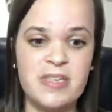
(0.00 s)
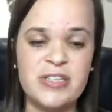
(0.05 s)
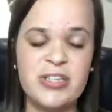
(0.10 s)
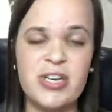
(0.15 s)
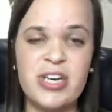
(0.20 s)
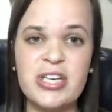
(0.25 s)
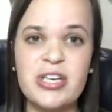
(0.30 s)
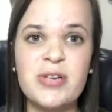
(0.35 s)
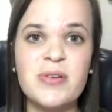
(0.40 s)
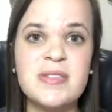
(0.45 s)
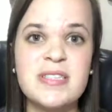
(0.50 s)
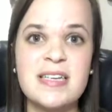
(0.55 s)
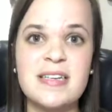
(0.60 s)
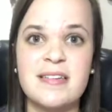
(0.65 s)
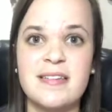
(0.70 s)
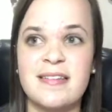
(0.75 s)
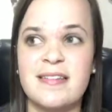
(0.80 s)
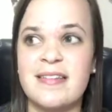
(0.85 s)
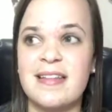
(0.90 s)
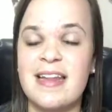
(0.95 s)
You can use it
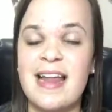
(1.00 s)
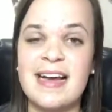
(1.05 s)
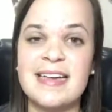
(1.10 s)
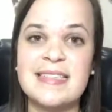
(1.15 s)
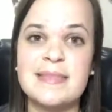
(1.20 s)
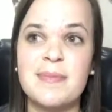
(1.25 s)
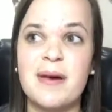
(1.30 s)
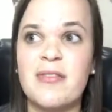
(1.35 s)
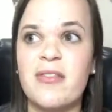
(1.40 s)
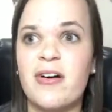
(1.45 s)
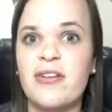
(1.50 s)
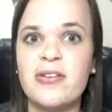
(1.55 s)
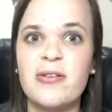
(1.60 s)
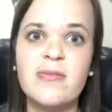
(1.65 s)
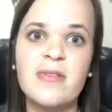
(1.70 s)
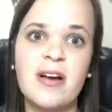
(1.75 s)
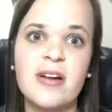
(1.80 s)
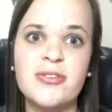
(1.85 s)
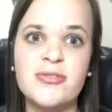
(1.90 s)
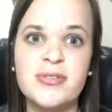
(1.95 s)
next month on your
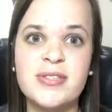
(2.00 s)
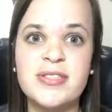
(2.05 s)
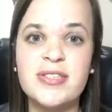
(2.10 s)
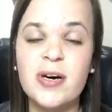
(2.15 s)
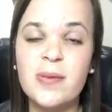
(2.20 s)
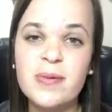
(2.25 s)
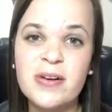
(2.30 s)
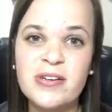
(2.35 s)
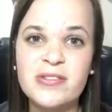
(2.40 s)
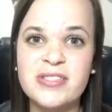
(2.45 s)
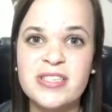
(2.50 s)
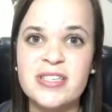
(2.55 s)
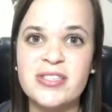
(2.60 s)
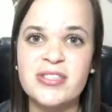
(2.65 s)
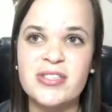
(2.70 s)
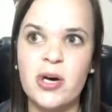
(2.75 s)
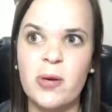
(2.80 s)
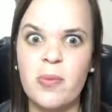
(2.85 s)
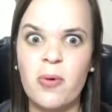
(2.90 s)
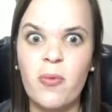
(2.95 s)
laundry soap or your dish
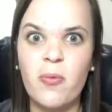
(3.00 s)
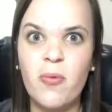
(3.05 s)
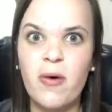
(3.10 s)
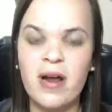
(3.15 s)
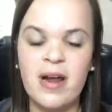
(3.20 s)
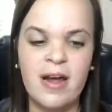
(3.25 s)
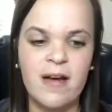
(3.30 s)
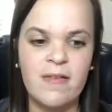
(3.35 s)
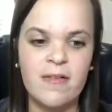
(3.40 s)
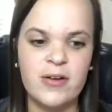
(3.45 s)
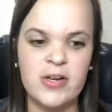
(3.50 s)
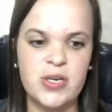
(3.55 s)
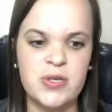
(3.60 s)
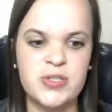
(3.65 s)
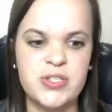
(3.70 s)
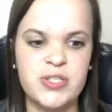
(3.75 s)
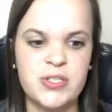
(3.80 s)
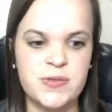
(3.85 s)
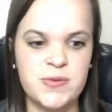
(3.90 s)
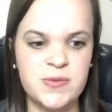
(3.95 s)
soap or whatever you
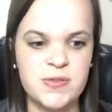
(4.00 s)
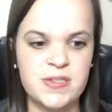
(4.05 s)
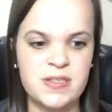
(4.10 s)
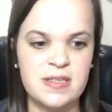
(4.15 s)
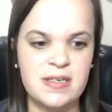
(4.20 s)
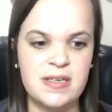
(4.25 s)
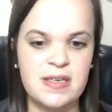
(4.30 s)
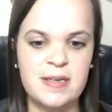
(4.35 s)
choose.